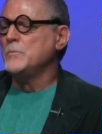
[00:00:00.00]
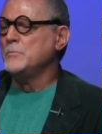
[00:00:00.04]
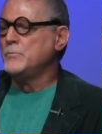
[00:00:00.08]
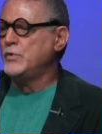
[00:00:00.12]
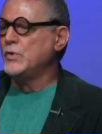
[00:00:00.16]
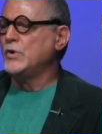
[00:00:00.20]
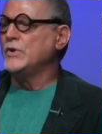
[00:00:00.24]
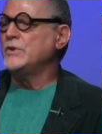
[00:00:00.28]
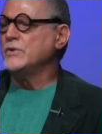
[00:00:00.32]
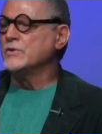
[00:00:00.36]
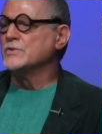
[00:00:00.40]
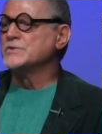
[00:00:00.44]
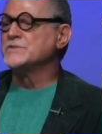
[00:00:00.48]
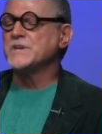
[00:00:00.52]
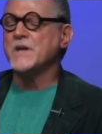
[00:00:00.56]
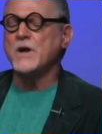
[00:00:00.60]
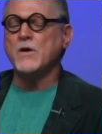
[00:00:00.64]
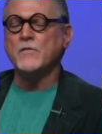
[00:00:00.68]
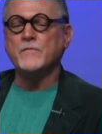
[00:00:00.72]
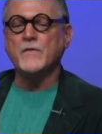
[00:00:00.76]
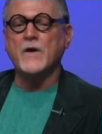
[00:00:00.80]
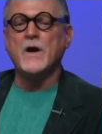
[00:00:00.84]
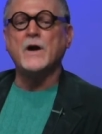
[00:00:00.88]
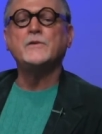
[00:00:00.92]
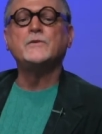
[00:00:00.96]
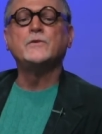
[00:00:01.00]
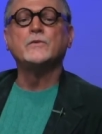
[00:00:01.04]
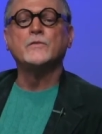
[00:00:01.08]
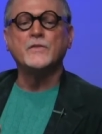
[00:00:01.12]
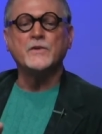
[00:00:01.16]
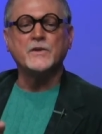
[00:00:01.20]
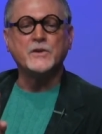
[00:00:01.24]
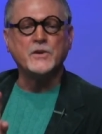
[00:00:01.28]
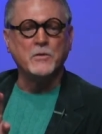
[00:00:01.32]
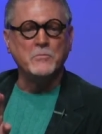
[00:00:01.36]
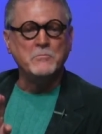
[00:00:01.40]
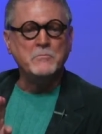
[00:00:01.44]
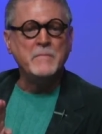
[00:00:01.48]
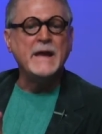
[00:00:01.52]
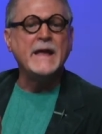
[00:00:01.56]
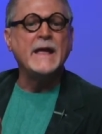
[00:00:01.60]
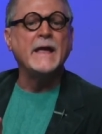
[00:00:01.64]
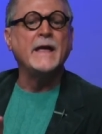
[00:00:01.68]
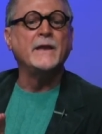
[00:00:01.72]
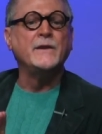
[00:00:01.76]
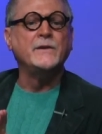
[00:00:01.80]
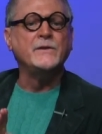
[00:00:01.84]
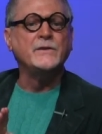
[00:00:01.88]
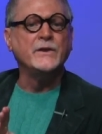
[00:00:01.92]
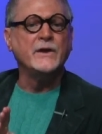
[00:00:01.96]
Put yourself under the
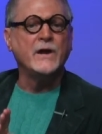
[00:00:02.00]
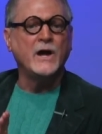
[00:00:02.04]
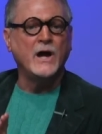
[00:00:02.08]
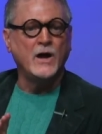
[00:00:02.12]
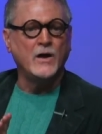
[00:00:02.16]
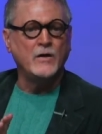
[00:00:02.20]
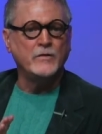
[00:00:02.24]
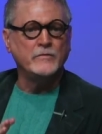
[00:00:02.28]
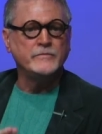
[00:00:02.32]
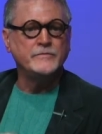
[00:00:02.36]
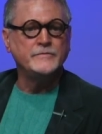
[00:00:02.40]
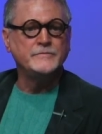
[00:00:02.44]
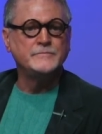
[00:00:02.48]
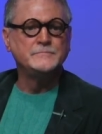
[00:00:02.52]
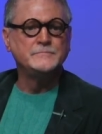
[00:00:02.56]
command of.